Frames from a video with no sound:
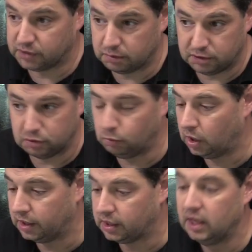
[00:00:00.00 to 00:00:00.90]
commission
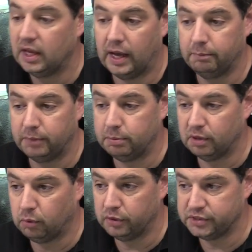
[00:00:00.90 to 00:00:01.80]
work and people
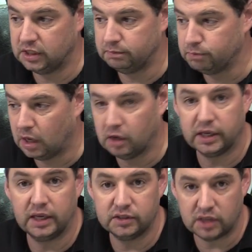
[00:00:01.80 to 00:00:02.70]
have wanted
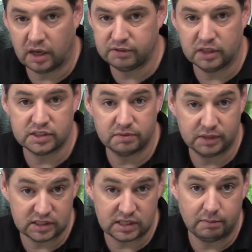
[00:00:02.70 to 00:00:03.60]
markings, I've done
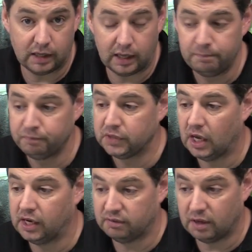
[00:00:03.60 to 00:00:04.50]
something similar
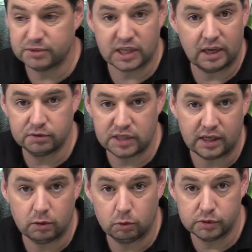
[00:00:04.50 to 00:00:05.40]
and I've upscaled
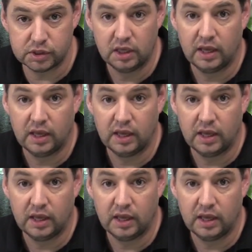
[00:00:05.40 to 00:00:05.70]
decals